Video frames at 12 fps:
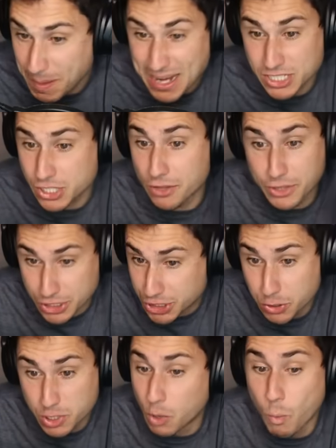based on the
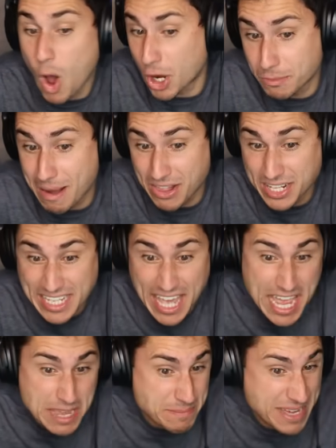Suika Watermelon
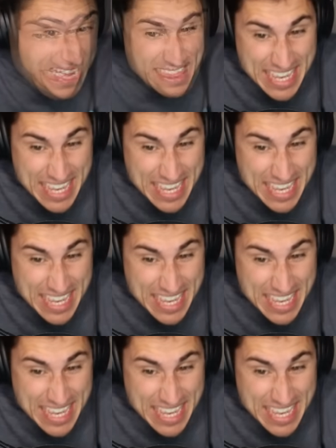game.